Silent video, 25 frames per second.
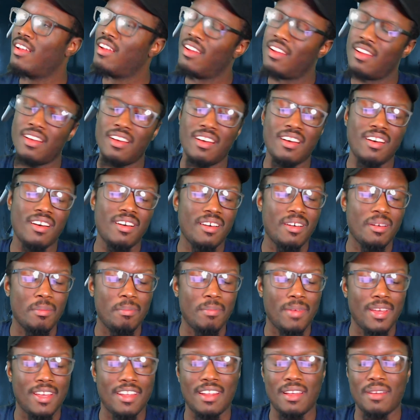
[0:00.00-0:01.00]
Oh
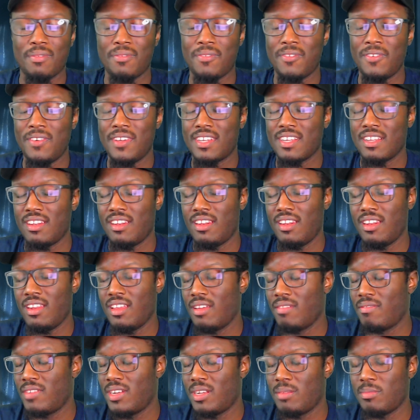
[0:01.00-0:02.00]
man, I freaking
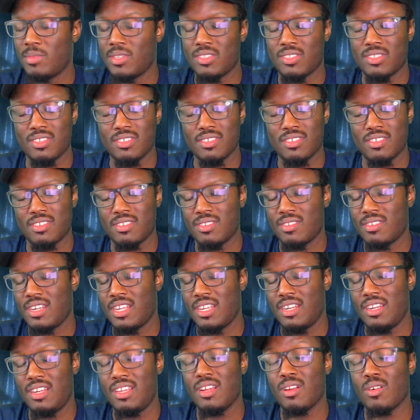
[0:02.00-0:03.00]
love Nemesis, dude.
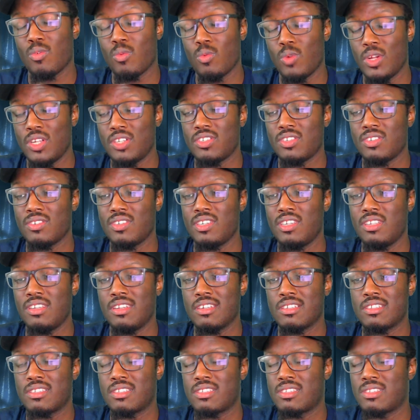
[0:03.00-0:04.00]
In the original, he
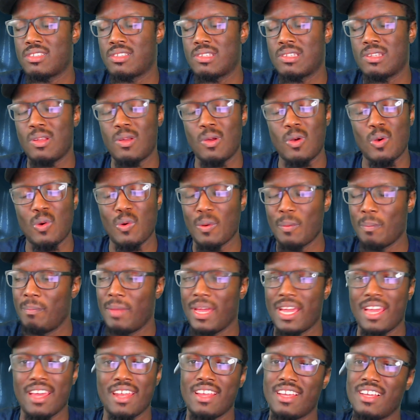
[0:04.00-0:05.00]
looks so
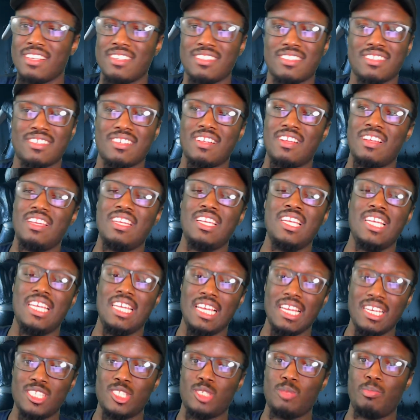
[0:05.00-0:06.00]
badass. He
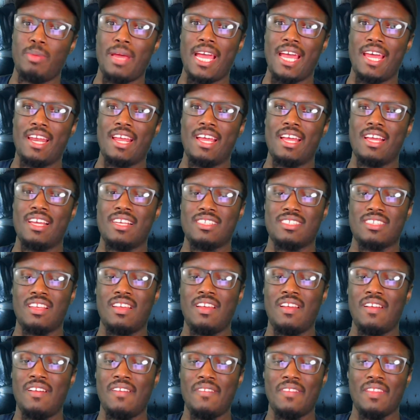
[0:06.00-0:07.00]
is
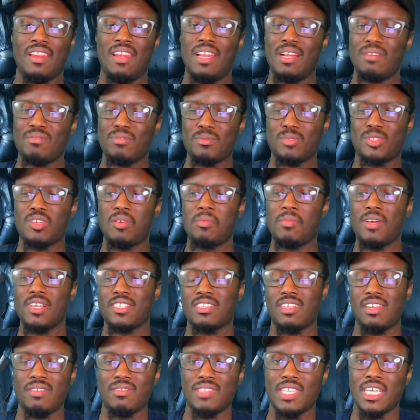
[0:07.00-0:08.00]
badass. Love him so much.
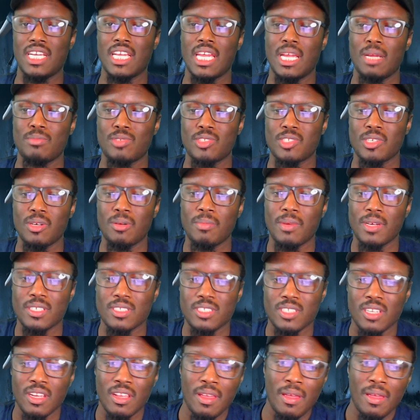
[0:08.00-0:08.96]
Love that game so much.